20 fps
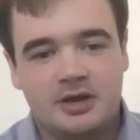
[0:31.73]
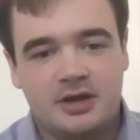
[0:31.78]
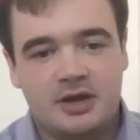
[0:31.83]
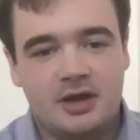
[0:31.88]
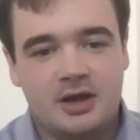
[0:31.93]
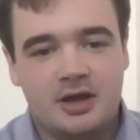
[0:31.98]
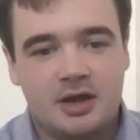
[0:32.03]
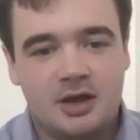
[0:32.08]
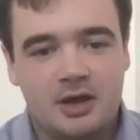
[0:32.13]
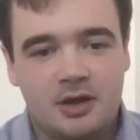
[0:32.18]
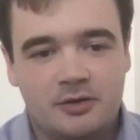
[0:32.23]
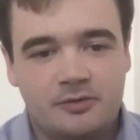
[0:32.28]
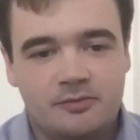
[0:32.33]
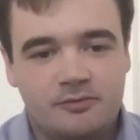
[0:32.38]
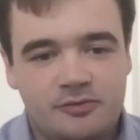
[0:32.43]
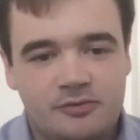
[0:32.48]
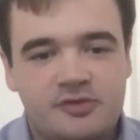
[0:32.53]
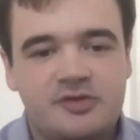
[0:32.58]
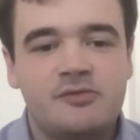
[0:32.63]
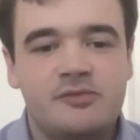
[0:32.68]
uh,
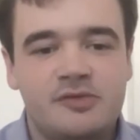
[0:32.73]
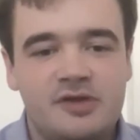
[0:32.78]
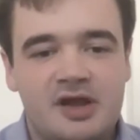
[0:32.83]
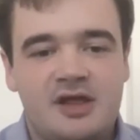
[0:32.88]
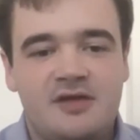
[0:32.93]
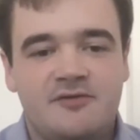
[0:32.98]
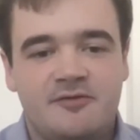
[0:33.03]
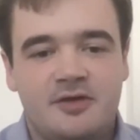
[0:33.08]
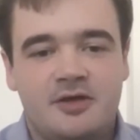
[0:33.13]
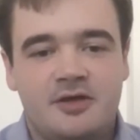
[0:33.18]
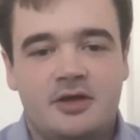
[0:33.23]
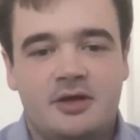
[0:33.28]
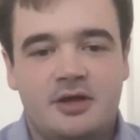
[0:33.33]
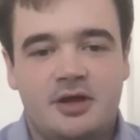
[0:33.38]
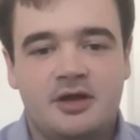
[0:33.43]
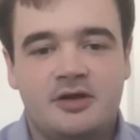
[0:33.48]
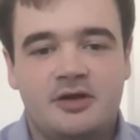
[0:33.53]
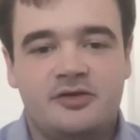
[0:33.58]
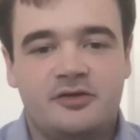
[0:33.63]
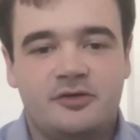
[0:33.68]
Tim Davie
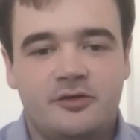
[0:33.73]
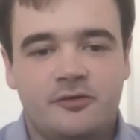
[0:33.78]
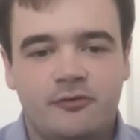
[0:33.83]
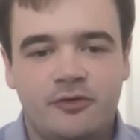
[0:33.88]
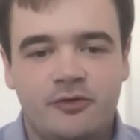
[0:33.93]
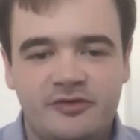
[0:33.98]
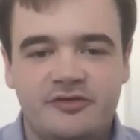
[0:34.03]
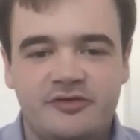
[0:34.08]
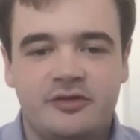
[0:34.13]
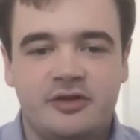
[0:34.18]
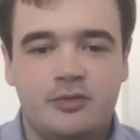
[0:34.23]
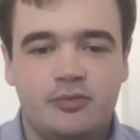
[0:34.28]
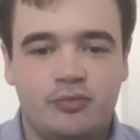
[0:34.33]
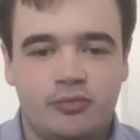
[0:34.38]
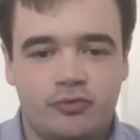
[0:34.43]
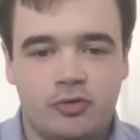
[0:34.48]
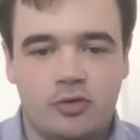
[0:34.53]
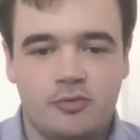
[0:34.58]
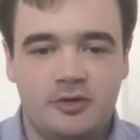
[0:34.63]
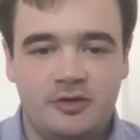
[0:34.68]
had originally
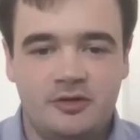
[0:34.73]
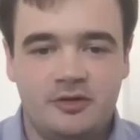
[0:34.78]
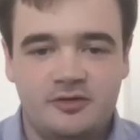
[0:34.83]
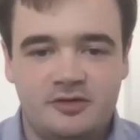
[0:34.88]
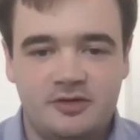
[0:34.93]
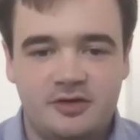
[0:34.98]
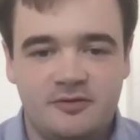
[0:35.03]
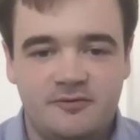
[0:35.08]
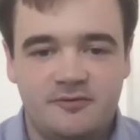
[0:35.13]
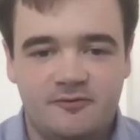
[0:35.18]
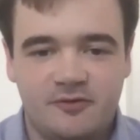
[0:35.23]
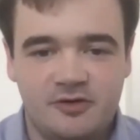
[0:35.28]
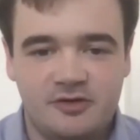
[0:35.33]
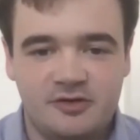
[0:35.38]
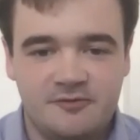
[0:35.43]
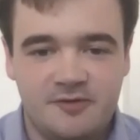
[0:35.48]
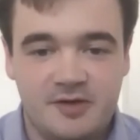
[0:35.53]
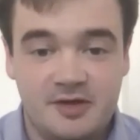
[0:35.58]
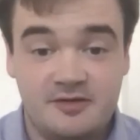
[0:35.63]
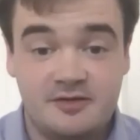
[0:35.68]
promised in front
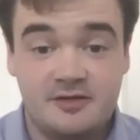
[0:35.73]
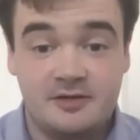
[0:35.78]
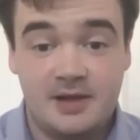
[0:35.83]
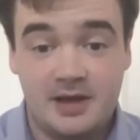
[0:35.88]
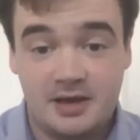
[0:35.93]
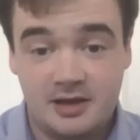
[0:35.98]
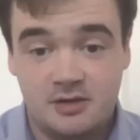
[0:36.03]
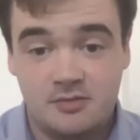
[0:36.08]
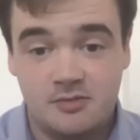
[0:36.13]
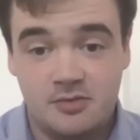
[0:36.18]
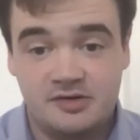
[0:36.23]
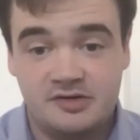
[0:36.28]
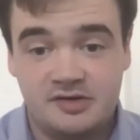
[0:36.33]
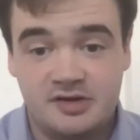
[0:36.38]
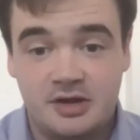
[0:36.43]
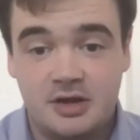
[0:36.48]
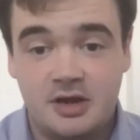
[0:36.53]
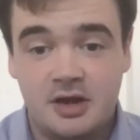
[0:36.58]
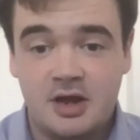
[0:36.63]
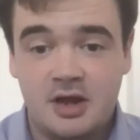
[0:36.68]
of a select
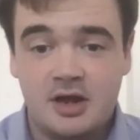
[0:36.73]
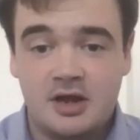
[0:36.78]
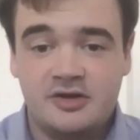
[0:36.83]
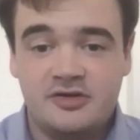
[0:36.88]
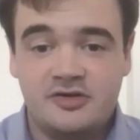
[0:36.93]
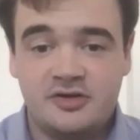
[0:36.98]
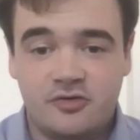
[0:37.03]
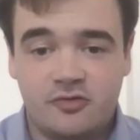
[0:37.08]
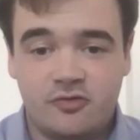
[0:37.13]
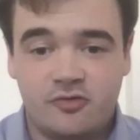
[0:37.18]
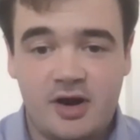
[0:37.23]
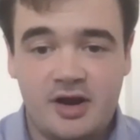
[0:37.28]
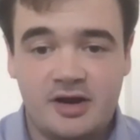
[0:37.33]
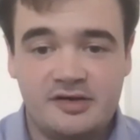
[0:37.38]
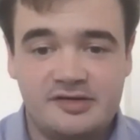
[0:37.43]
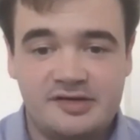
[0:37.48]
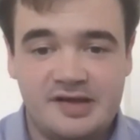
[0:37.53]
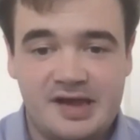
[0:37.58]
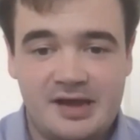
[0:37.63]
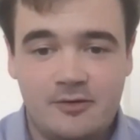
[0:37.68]
committee to crack
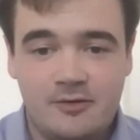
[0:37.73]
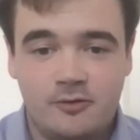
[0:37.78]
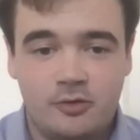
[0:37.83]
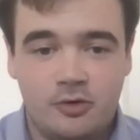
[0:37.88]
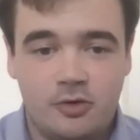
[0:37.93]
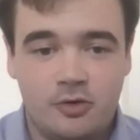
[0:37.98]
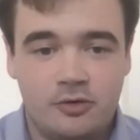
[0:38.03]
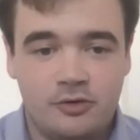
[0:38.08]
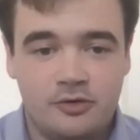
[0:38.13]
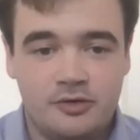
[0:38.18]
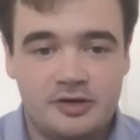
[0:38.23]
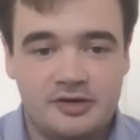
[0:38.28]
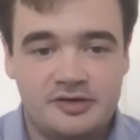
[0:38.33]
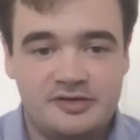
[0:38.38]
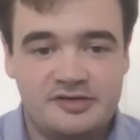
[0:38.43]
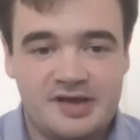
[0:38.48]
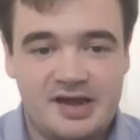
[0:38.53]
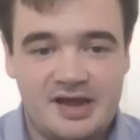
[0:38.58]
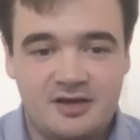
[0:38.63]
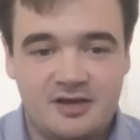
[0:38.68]
down on
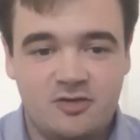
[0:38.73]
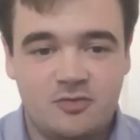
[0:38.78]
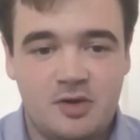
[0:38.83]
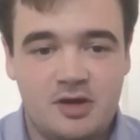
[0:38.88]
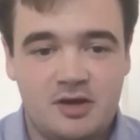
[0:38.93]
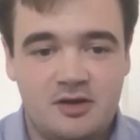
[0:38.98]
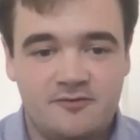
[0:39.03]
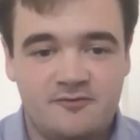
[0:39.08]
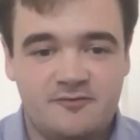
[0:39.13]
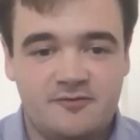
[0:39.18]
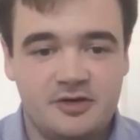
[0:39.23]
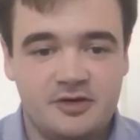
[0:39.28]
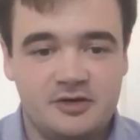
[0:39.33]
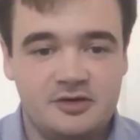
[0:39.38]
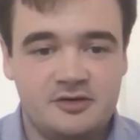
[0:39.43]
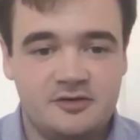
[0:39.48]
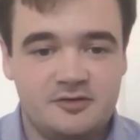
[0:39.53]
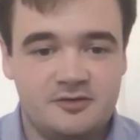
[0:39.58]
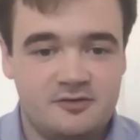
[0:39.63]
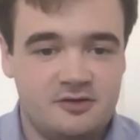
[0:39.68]
taxpayer
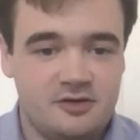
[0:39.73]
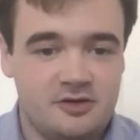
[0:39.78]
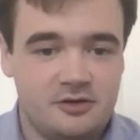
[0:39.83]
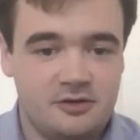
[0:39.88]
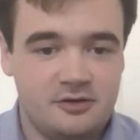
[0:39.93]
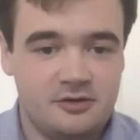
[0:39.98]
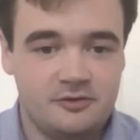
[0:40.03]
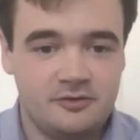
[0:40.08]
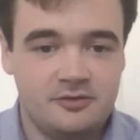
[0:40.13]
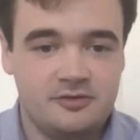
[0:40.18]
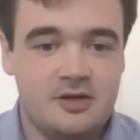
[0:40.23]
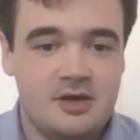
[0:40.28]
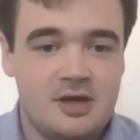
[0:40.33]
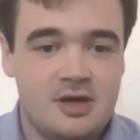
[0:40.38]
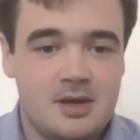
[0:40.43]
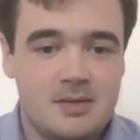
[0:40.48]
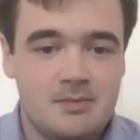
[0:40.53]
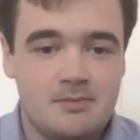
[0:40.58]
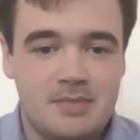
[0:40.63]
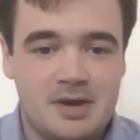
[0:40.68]
funded stars
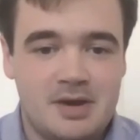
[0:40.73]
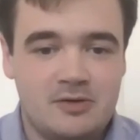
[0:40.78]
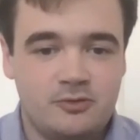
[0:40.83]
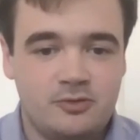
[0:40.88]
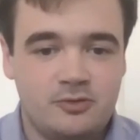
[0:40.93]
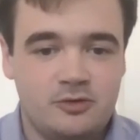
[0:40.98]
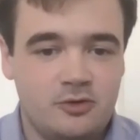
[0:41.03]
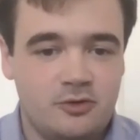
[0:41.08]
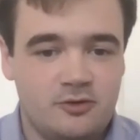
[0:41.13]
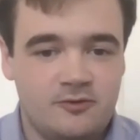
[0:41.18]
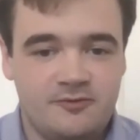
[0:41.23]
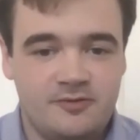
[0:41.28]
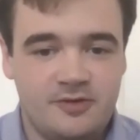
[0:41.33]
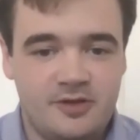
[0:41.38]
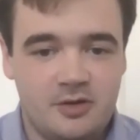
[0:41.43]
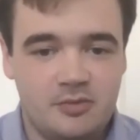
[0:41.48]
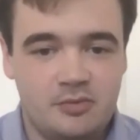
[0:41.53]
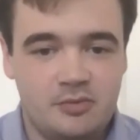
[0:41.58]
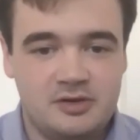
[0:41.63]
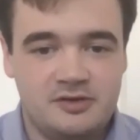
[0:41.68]
mouthing off
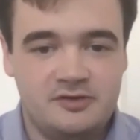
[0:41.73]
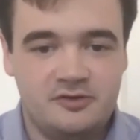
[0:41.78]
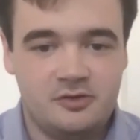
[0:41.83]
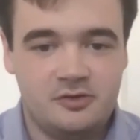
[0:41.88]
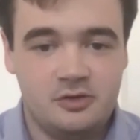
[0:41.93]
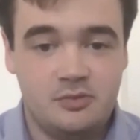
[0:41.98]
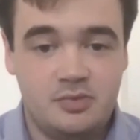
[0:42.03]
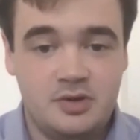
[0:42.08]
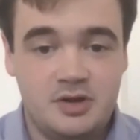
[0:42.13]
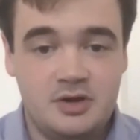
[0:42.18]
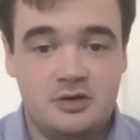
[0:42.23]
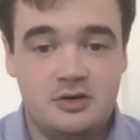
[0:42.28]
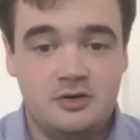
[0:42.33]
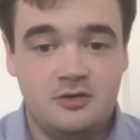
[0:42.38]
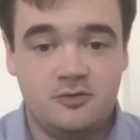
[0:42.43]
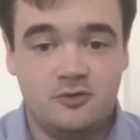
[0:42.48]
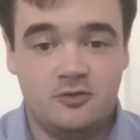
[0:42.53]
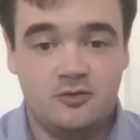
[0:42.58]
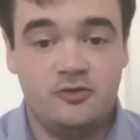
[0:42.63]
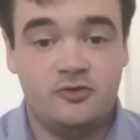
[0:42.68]
their political
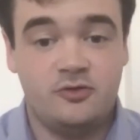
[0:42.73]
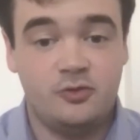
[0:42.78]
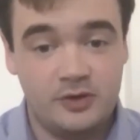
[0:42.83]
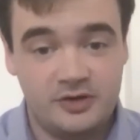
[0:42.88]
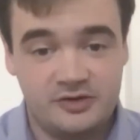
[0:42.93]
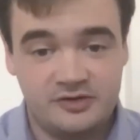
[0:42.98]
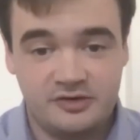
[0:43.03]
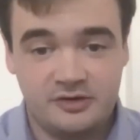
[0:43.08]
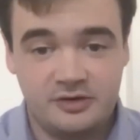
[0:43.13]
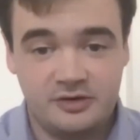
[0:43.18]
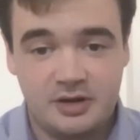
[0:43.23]
opinions on Twitter.